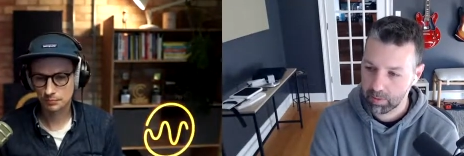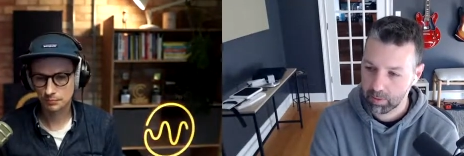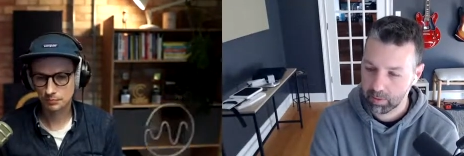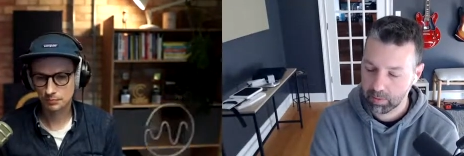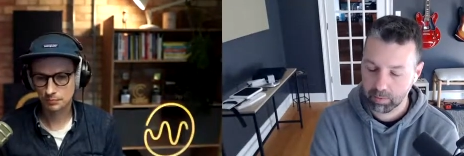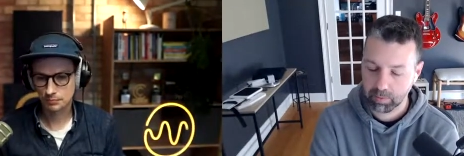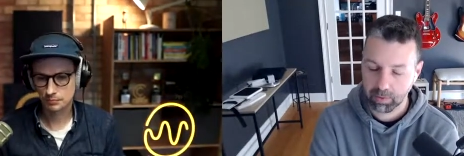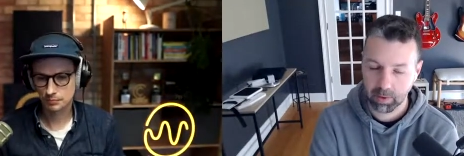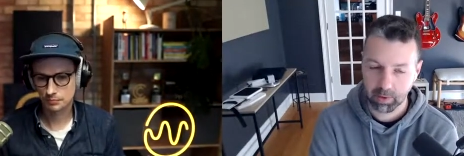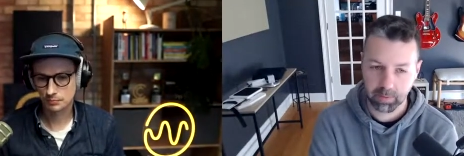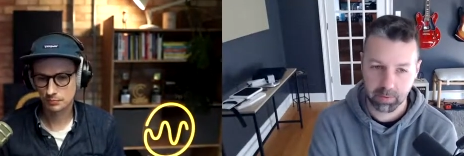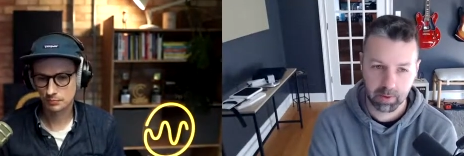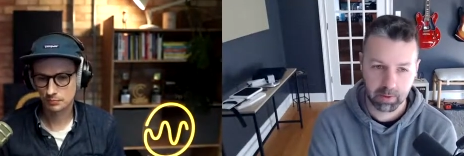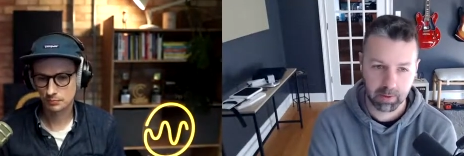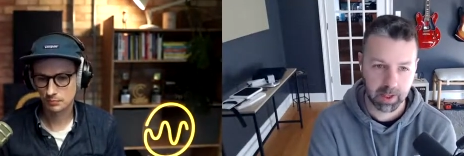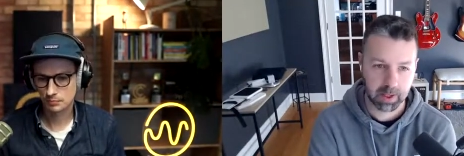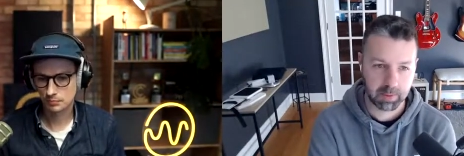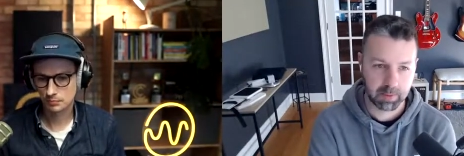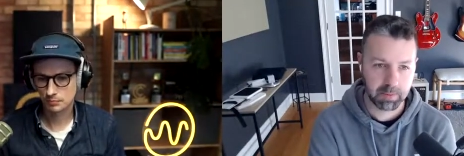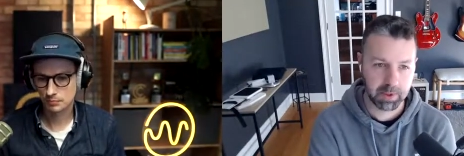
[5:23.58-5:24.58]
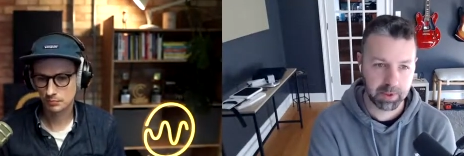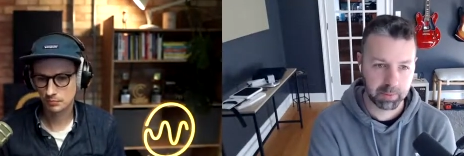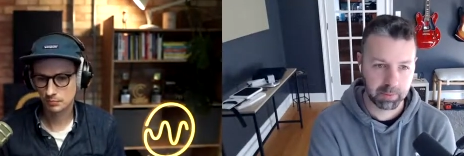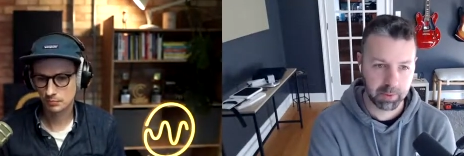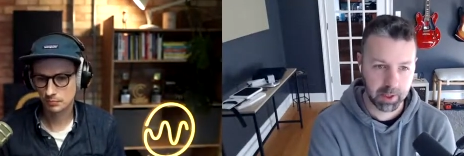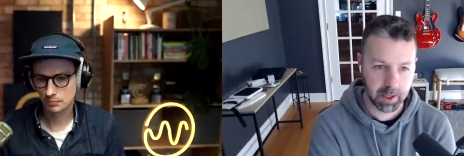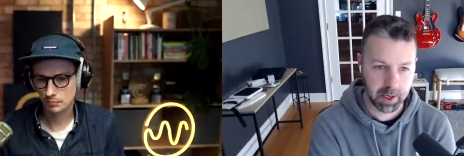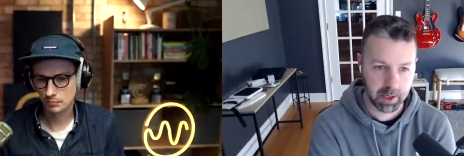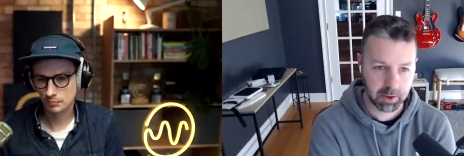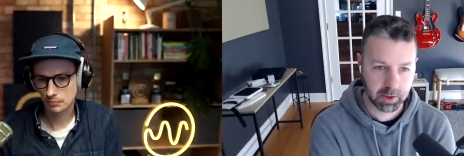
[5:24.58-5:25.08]
Speaker 1: for for like music
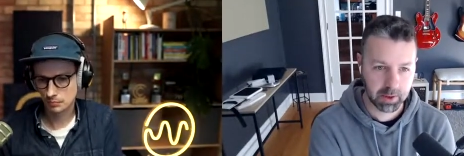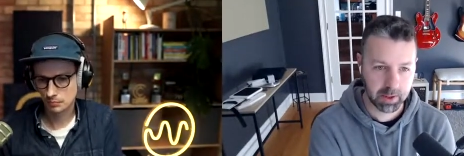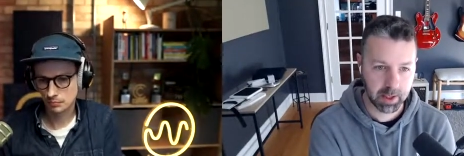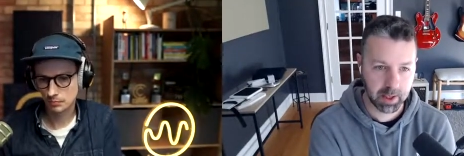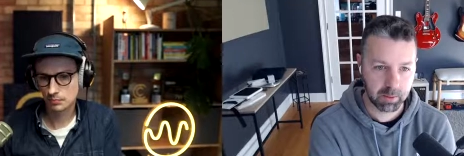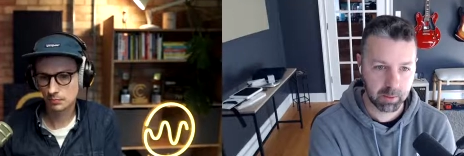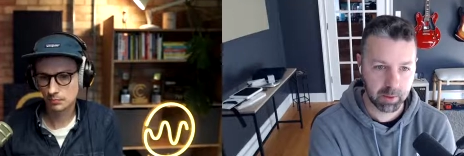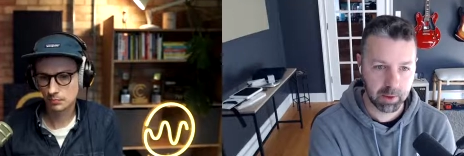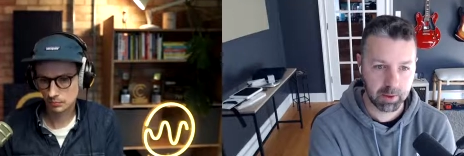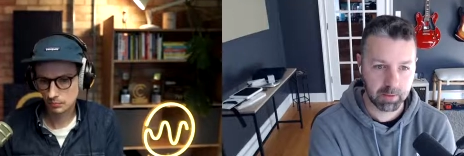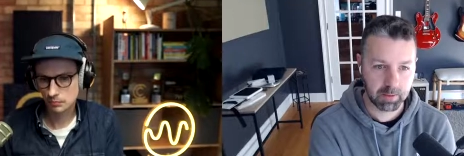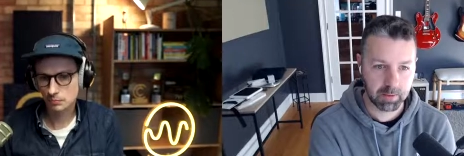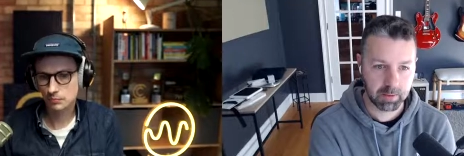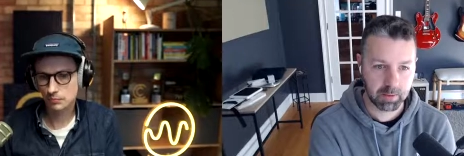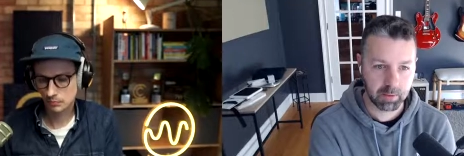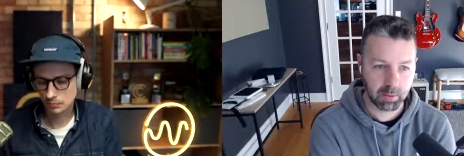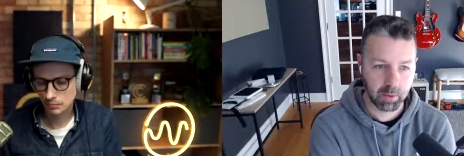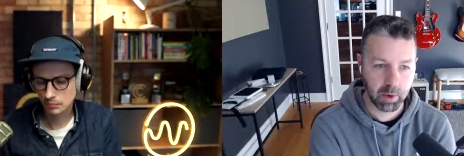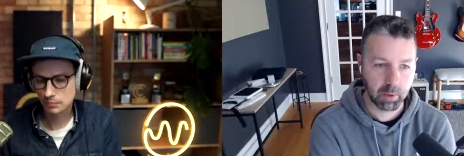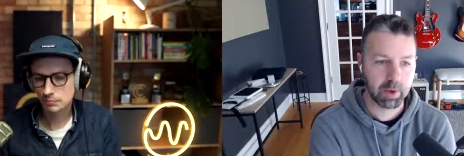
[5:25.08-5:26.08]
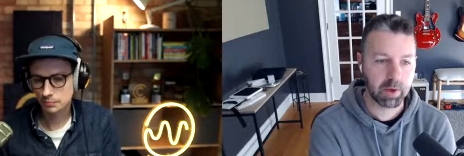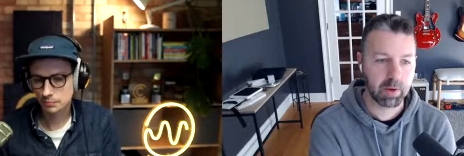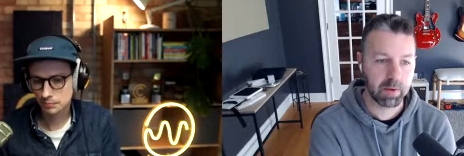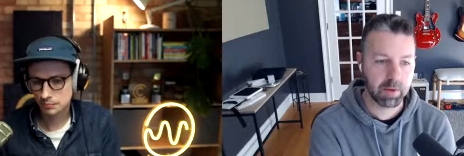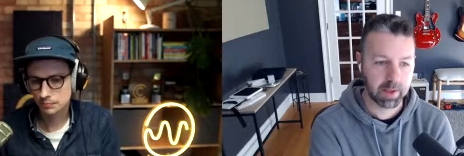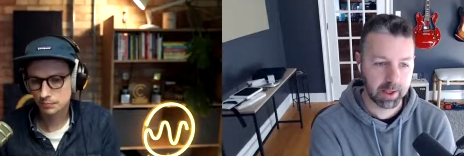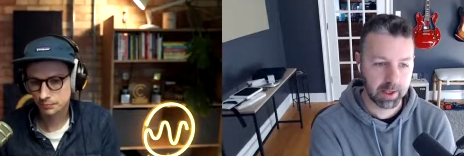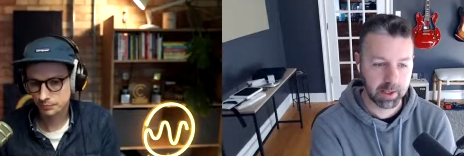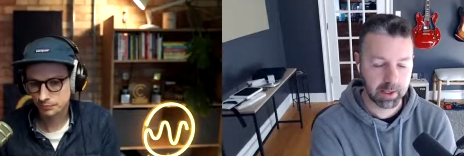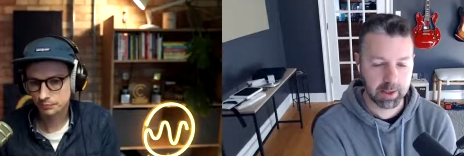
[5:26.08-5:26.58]
production, like what what were you
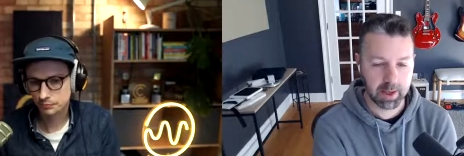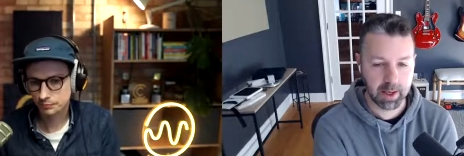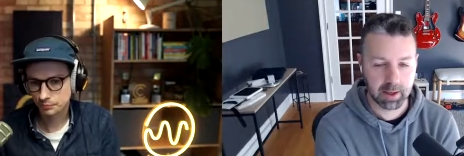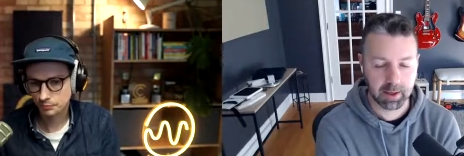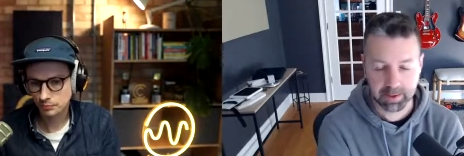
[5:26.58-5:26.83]
thinking there?